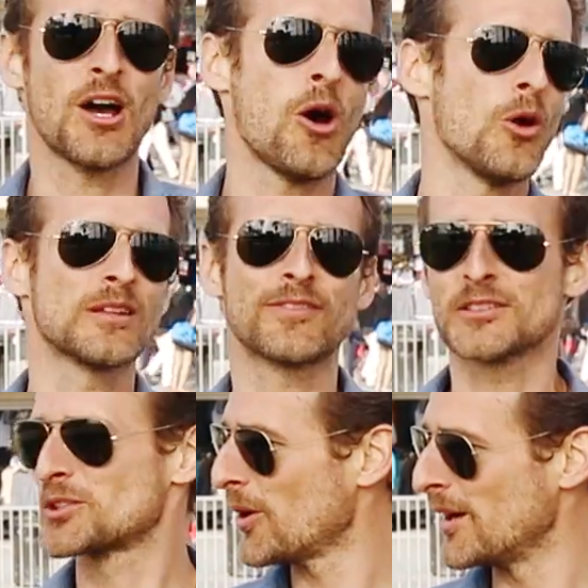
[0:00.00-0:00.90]
a whole different
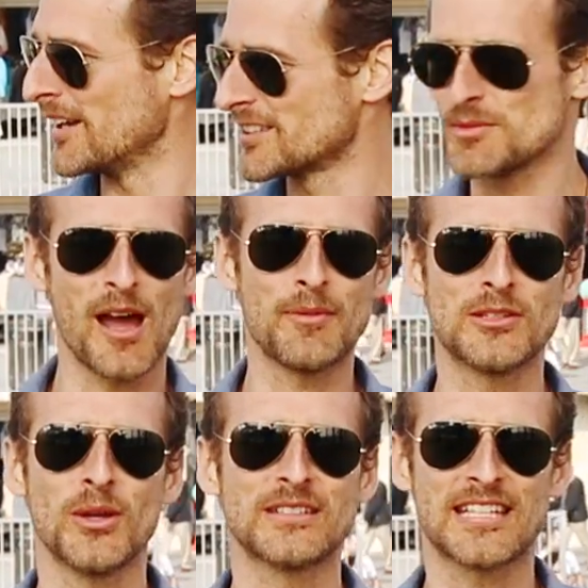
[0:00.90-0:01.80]
story, because you might have been
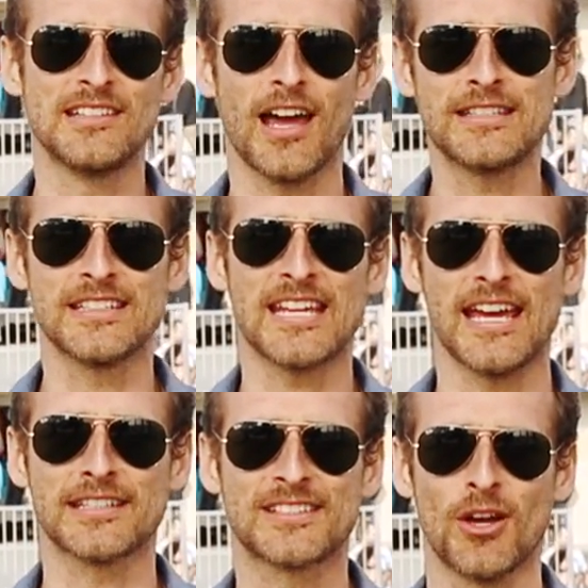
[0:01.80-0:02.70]
doing lighting
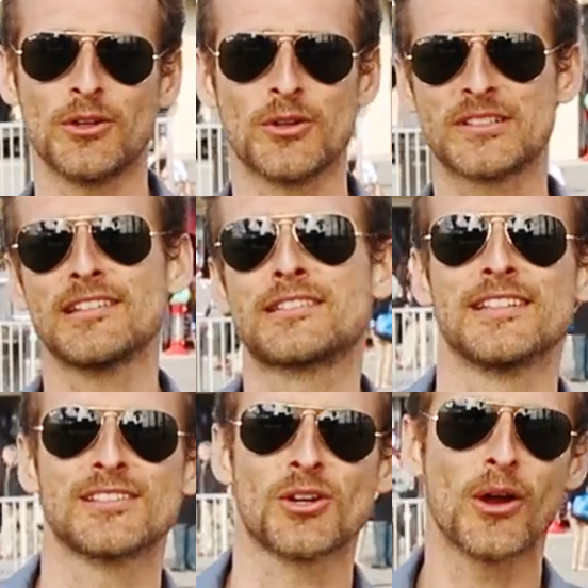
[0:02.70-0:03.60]
tests on your
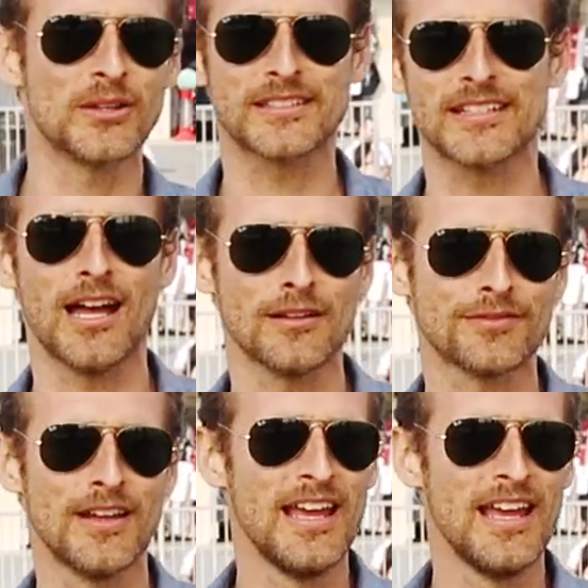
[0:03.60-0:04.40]
assistants or on yourself